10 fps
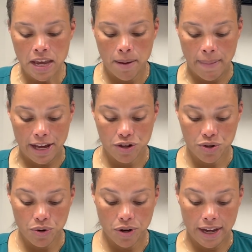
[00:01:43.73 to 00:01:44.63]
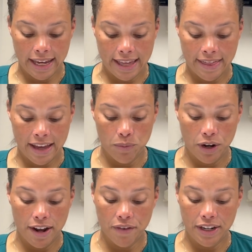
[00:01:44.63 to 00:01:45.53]
make sure again that
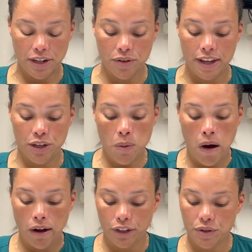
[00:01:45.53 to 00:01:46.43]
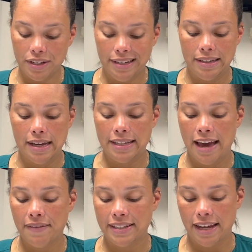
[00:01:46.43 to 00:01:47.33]
whatever needle that you are using does
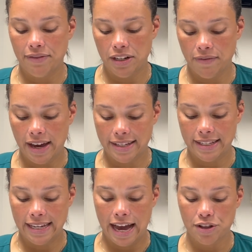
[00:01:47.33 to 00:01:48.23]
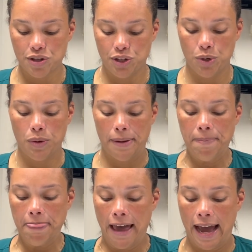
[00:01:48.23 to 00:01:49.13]
have a safety device attached to it.
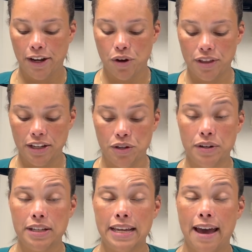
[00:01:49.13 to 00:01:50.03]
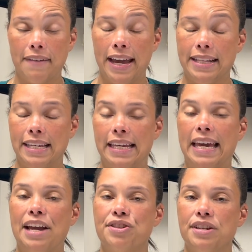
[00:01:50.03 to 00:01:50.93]
I know that units have 18
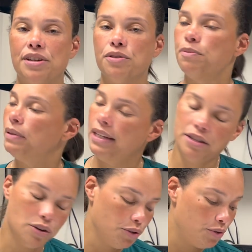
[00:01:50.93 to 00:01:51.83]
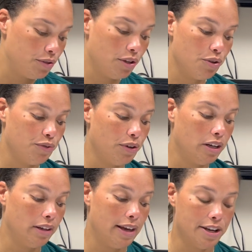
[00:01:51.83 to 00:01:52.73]
gauge needles. Please don't use those for
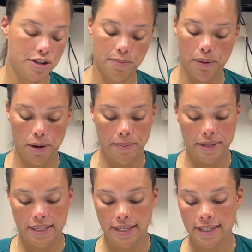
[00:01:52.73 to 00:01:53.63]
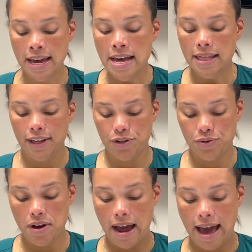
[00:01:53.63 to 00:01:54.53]
collection purposes. They do
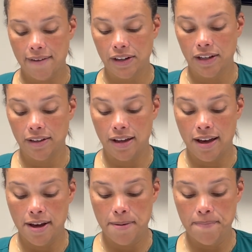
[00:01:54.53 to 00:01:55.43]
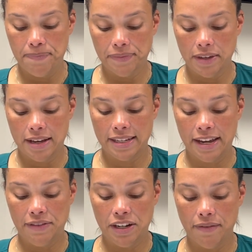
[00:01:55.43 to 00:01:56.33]
not have a
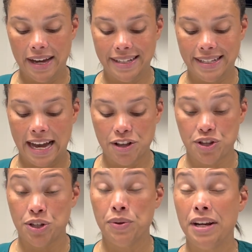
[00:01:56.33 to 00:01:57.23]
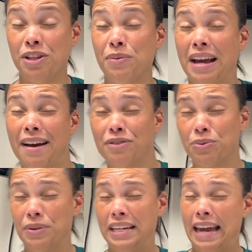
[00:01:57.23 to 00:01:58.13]
safety device attached to it, and you would have to
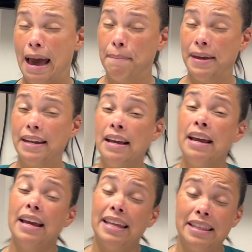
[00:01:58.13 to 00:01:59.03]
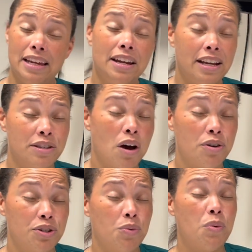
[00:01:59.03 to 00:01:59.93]
recap it, and then it's
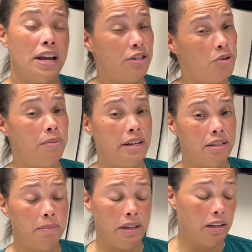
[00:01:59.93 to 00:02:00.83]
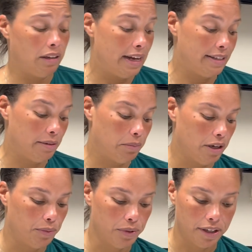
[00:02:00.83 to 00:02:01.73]
also way too big to be collecting
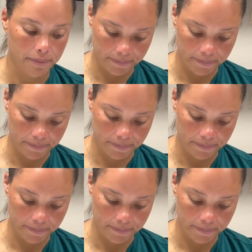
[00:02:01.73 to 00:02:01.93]
blood with.